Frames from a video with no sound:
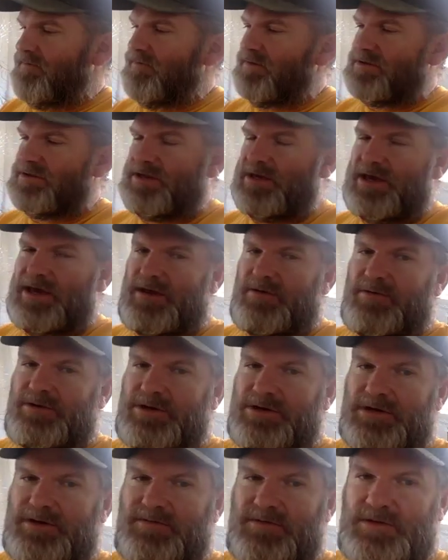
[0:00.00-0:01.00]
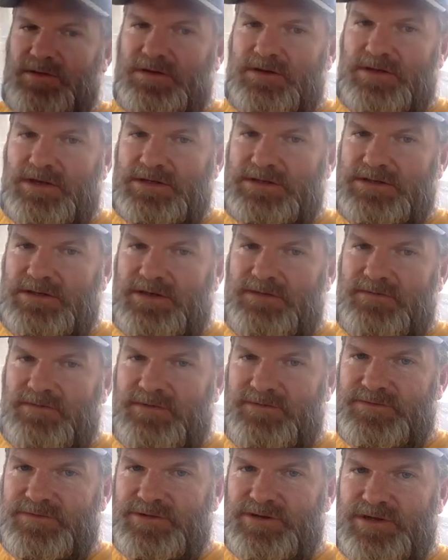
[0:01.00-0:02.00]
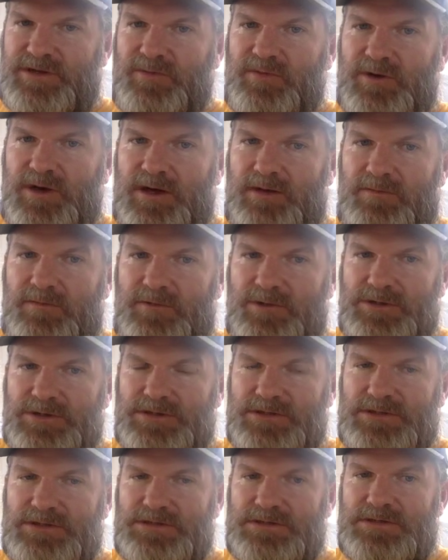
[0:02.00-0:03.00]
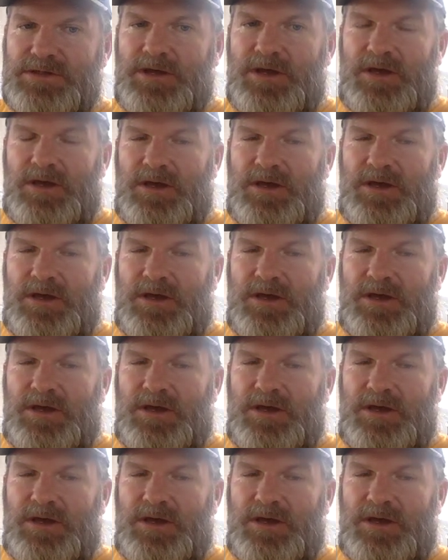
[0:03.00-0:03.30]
For today, I want to give you the next level of tricky problem, which is